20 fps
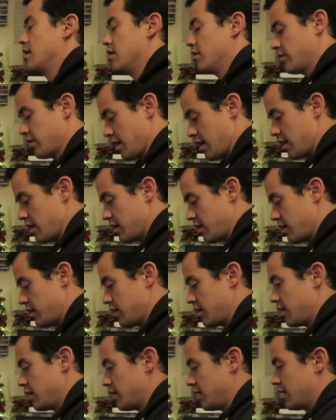Okay.
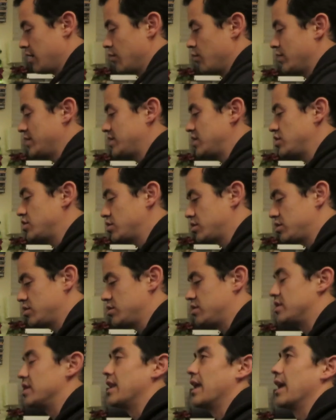What did you
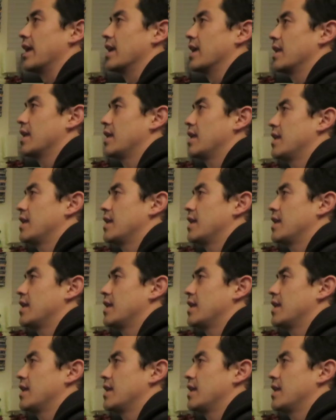do today?